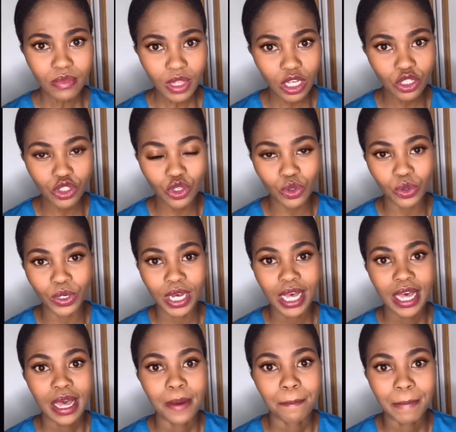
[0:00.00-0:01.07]
So
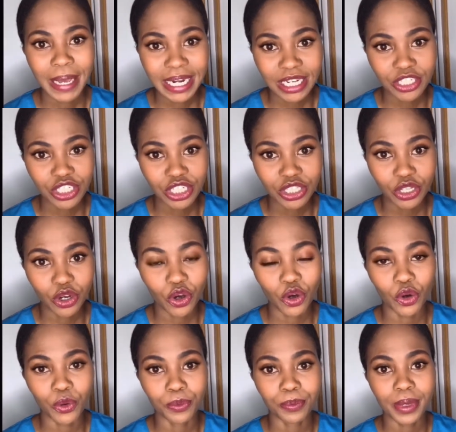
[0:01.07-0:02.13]
managing the
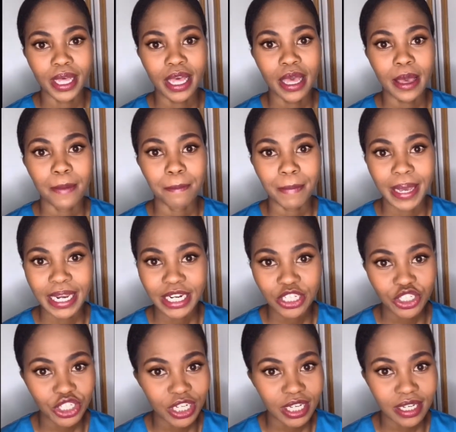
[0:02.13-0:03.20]
home,
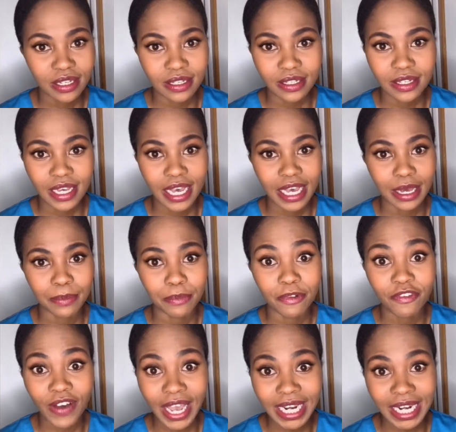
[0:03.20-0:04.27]
managing
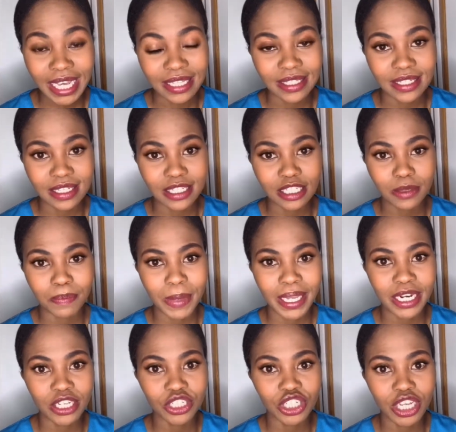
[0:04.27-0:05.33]
finances,
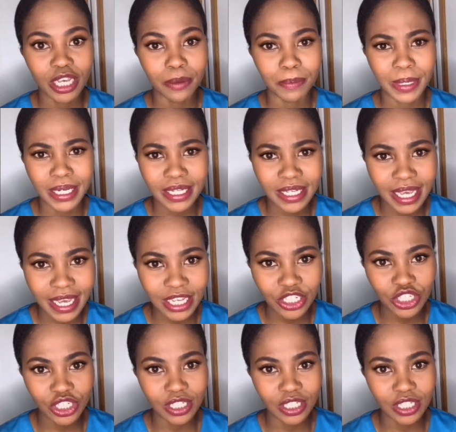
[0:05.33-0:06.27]
managing medication,